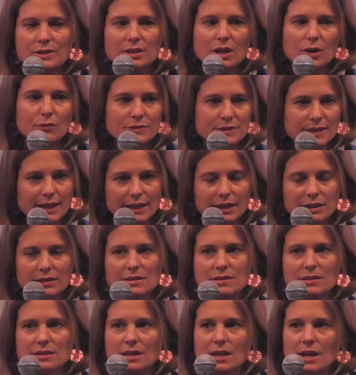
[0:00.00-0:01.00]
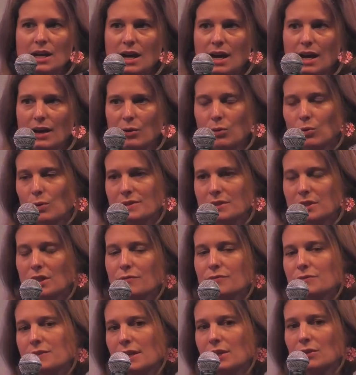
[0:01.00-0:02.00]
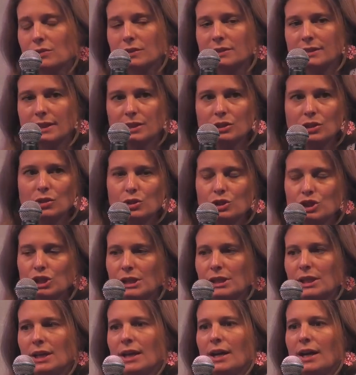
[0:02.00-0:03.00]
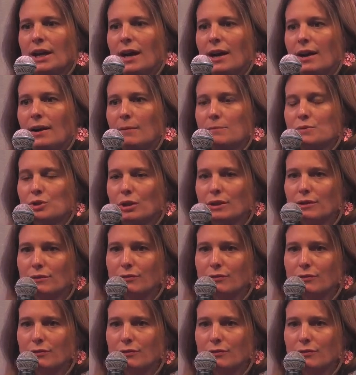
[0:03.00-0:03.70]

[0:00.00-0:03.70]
loved science. I always loved technology. So it